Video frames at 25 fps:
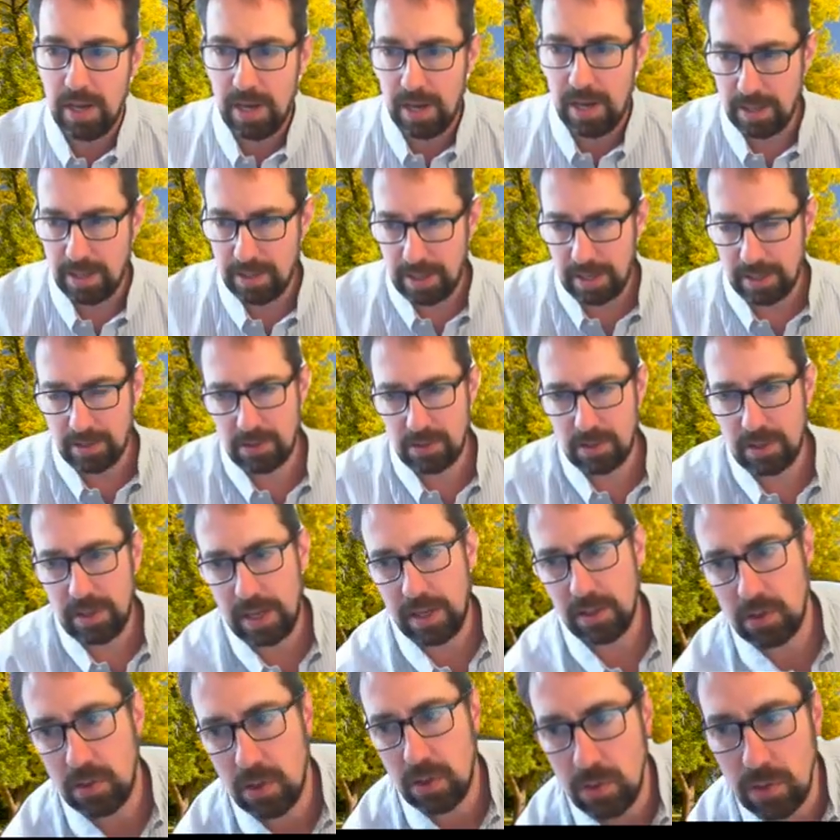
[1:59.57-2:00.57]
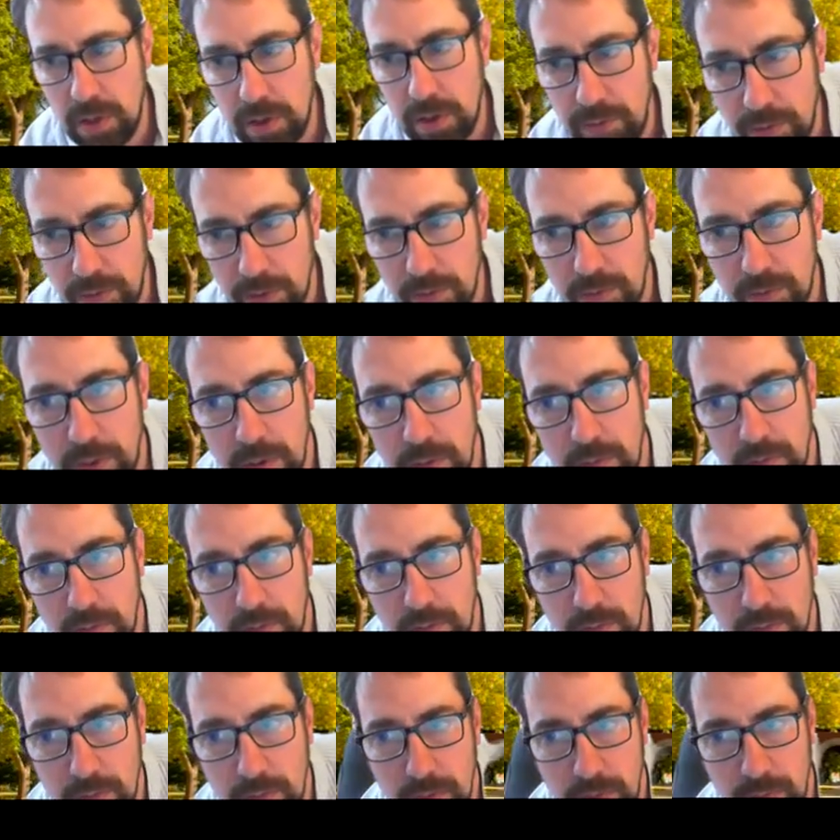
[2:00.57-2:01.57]
And that's not so different
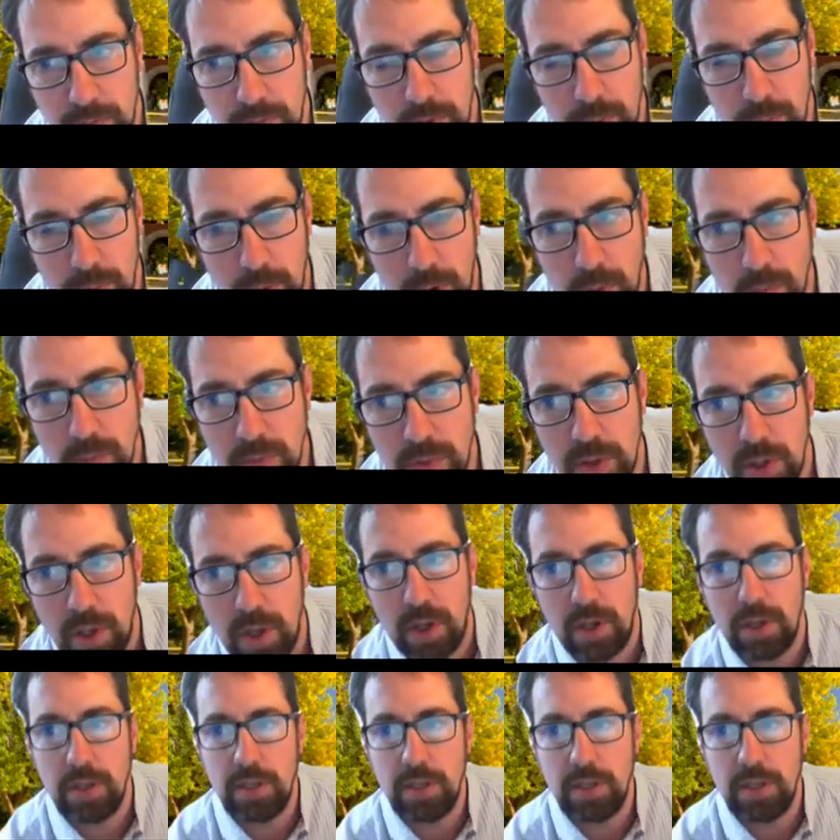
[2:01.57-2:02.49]
from Ohm's law